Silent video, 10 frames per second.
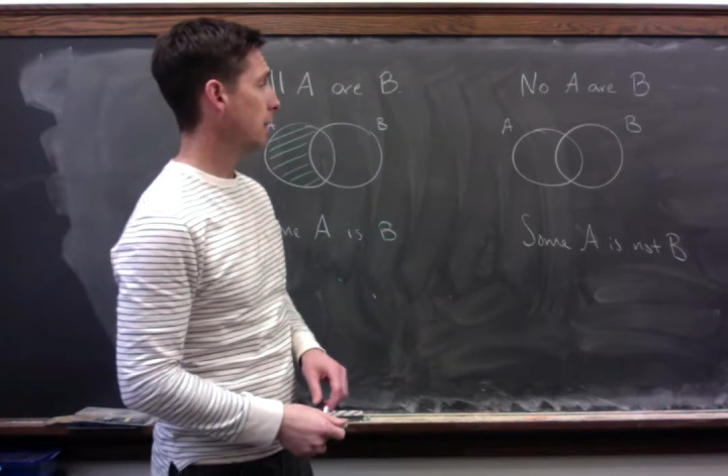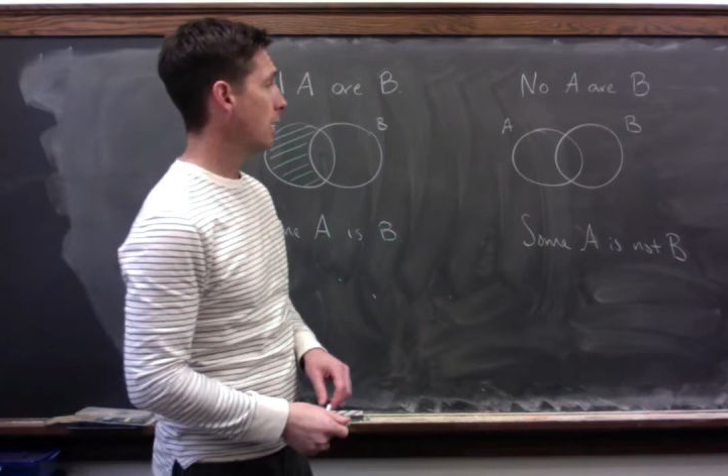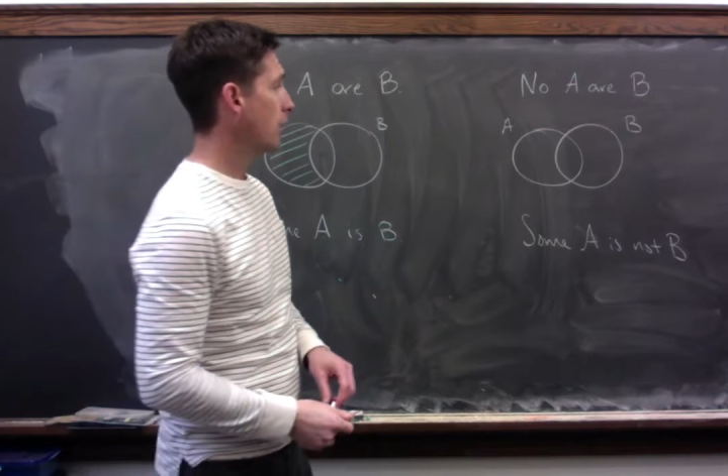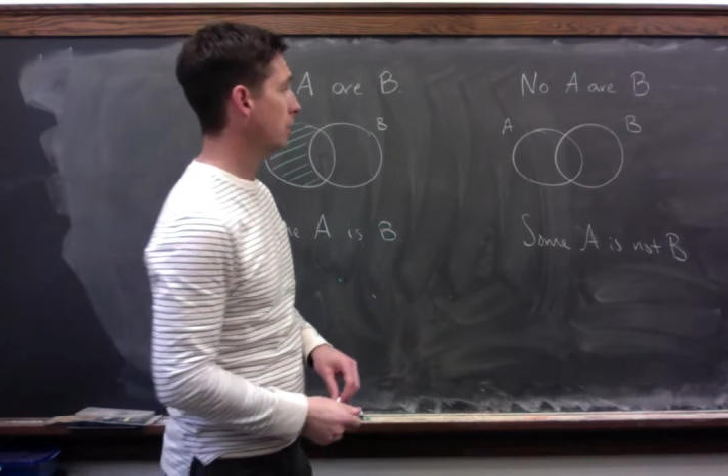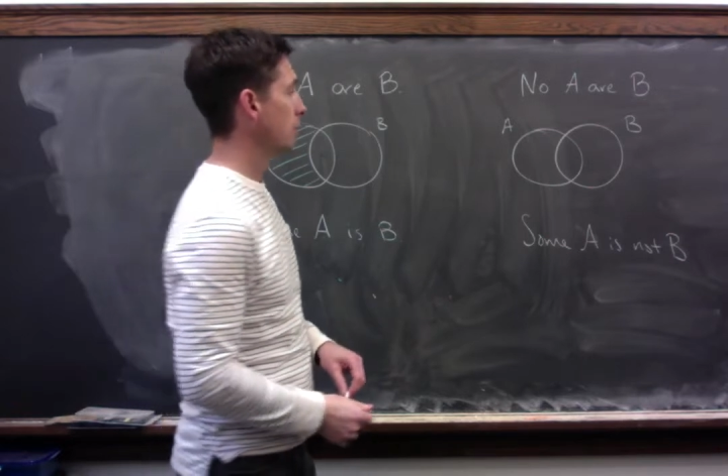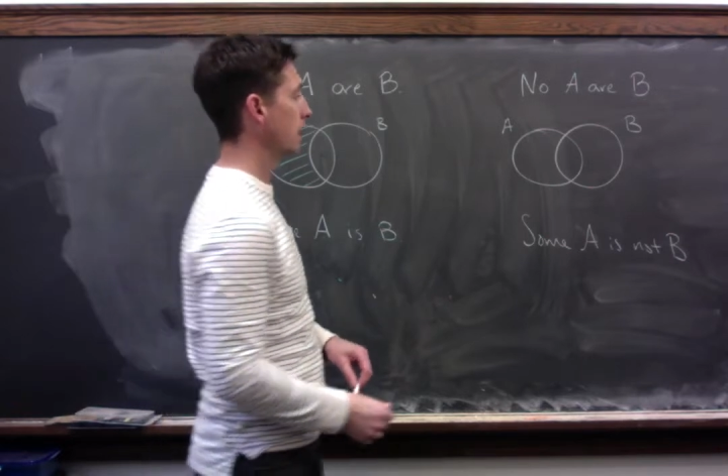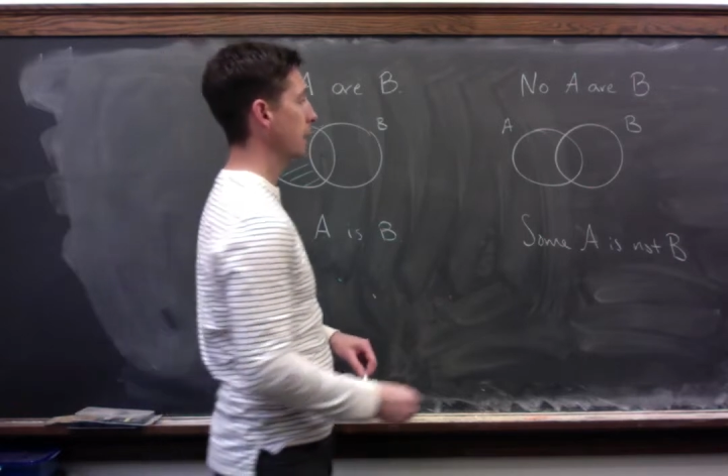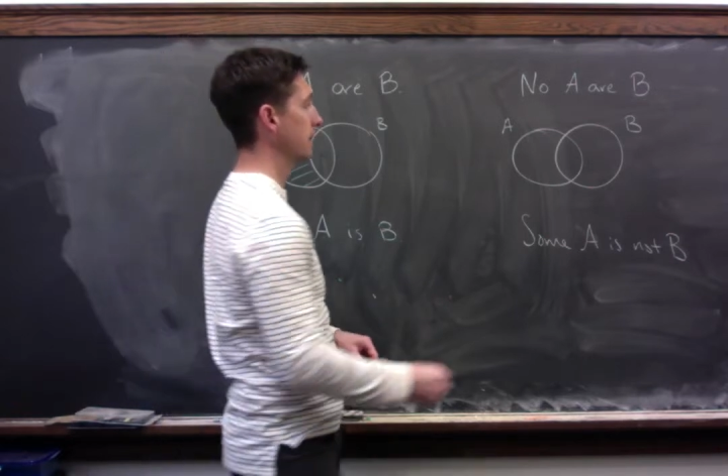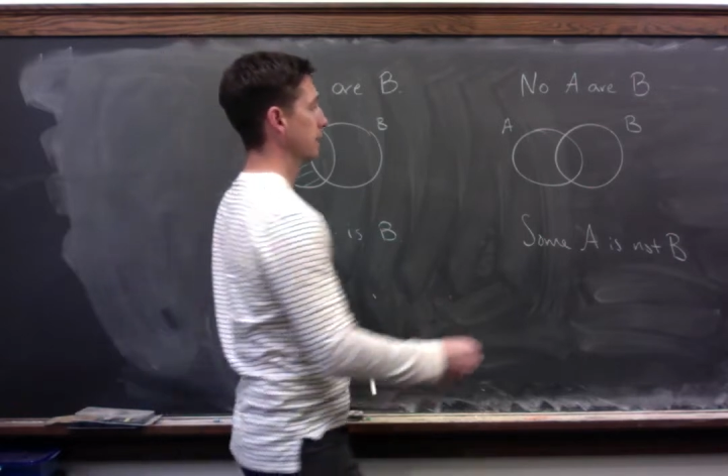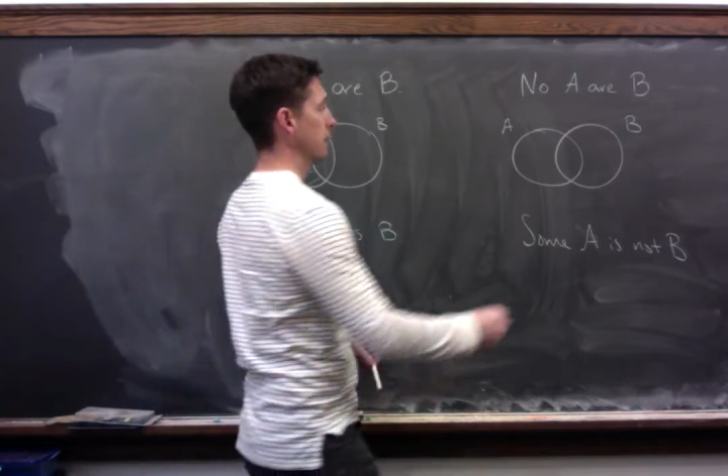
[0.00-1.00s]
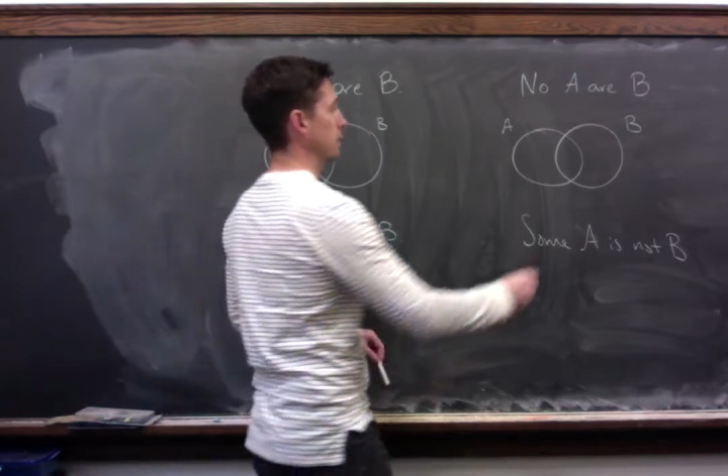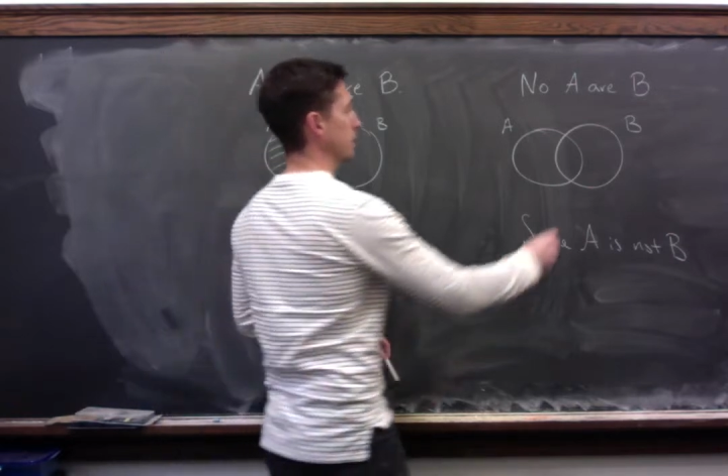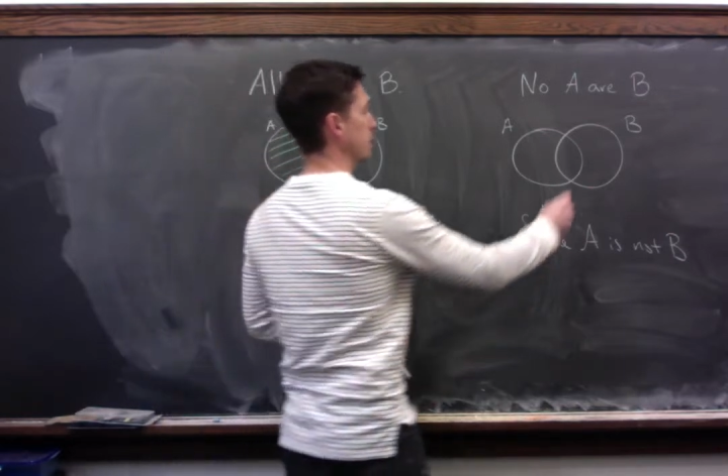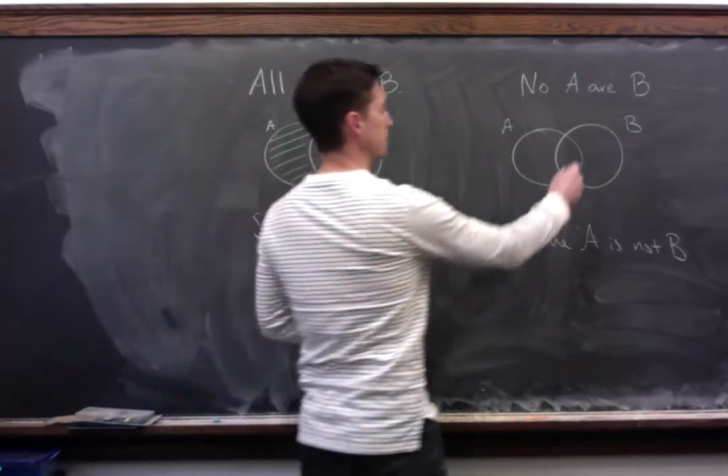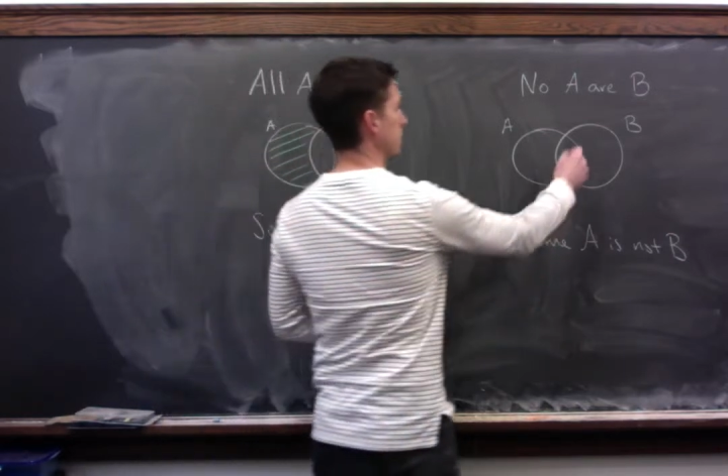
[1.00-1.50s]
unoccupied
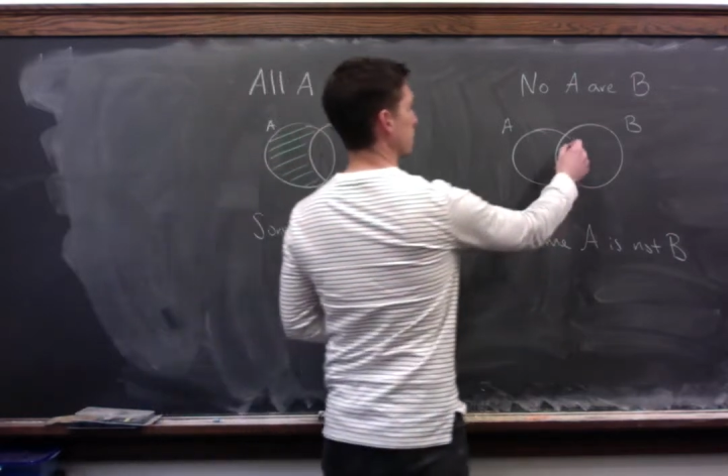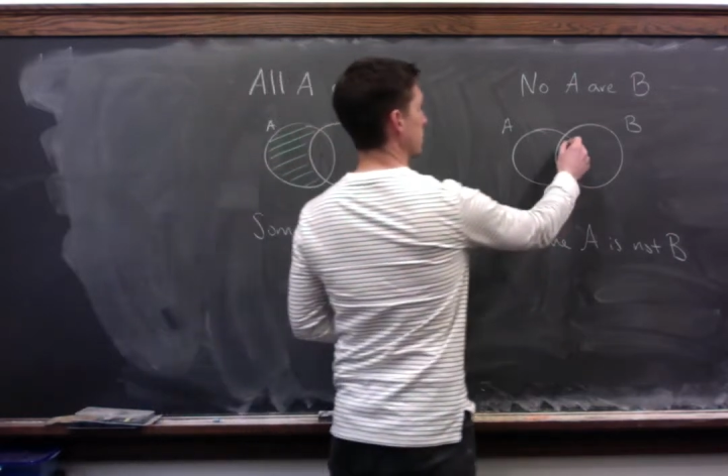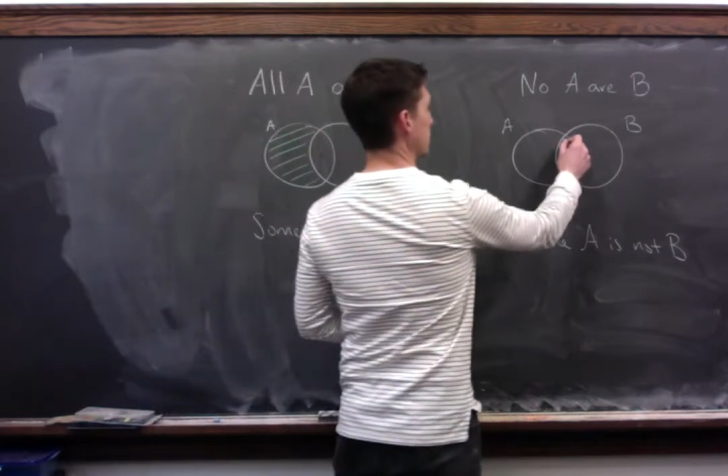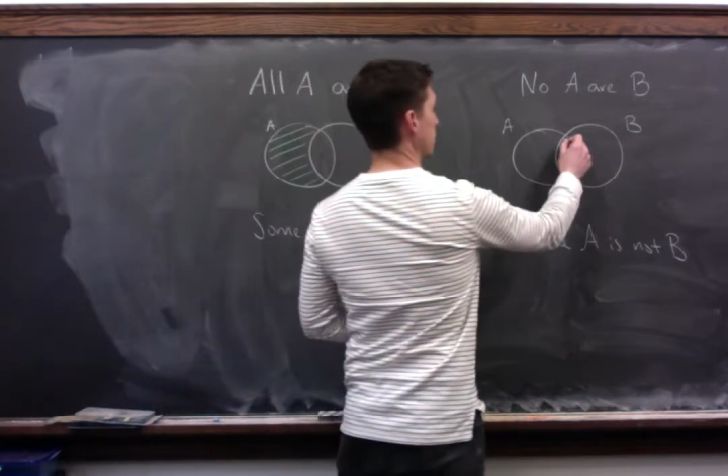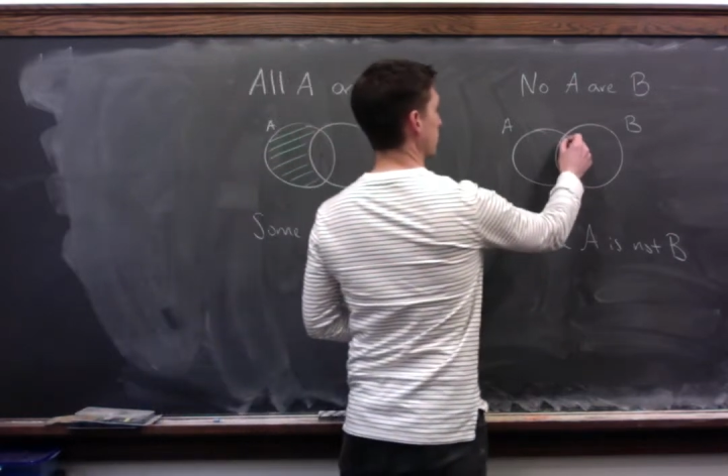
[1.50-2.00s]
is this region